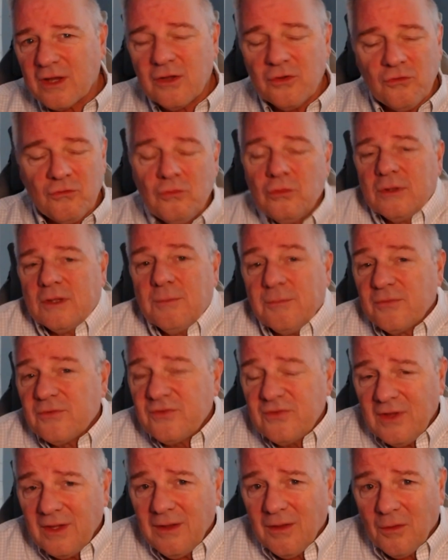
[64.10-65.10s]
could do it
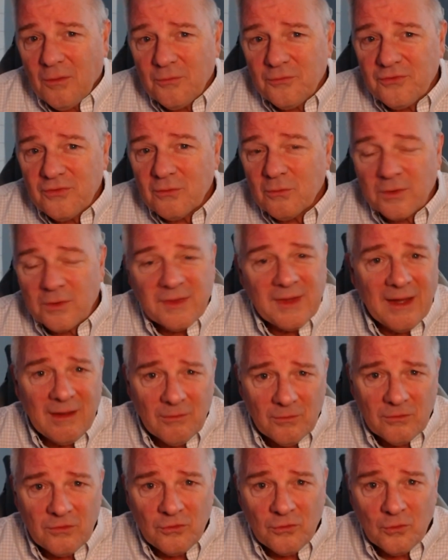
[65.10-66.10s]
themselves
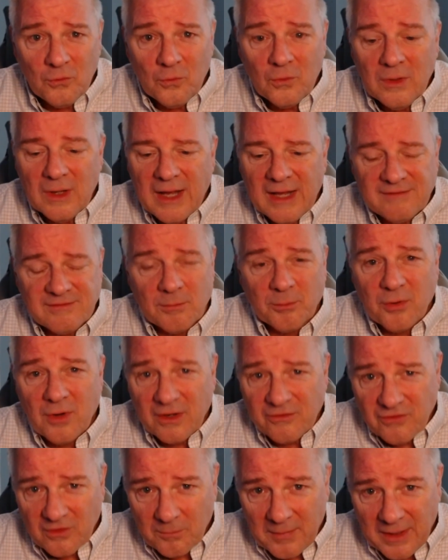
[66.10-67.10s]
without you as a
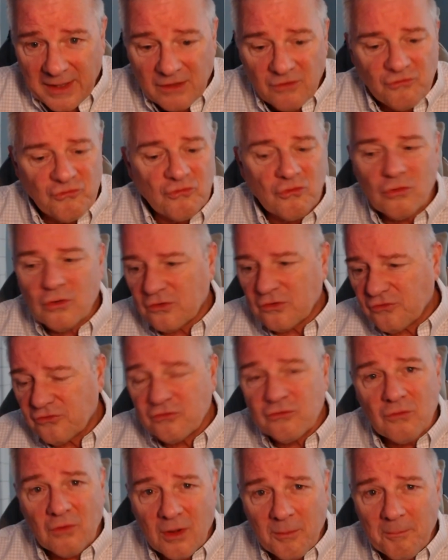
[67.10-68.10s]
project manager or a
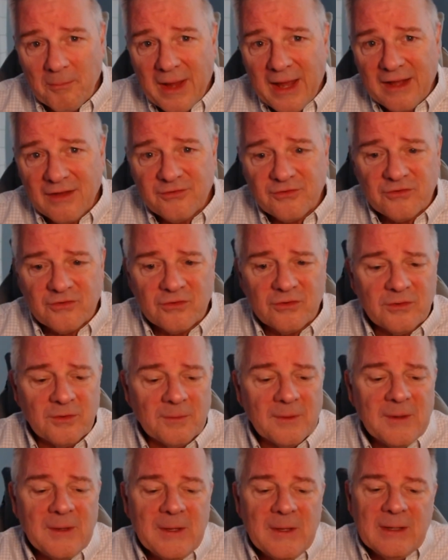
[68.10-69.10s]
scrum master or
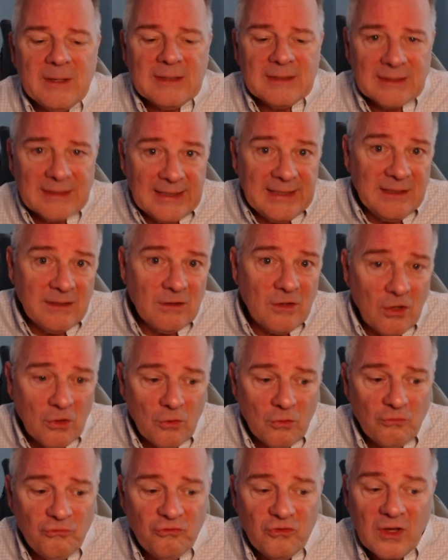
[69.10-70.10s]
lean
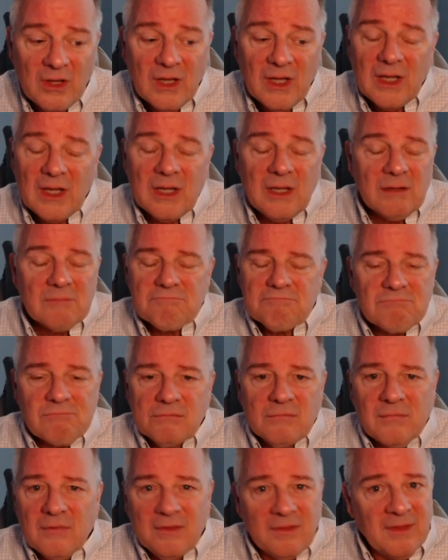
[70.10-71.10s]
coach,
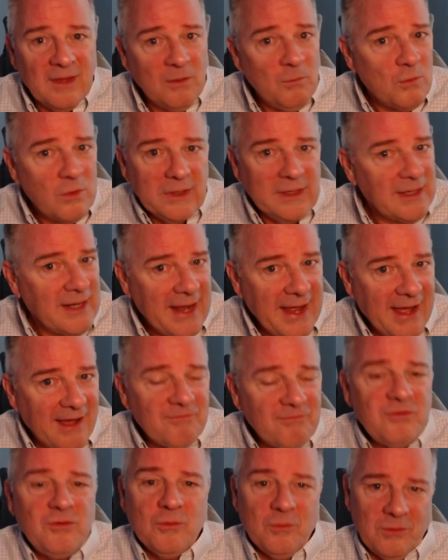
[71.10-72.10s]
they wouldn't
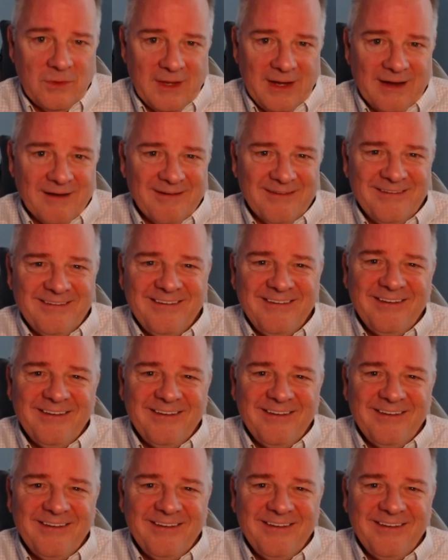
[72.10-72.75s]
have you there.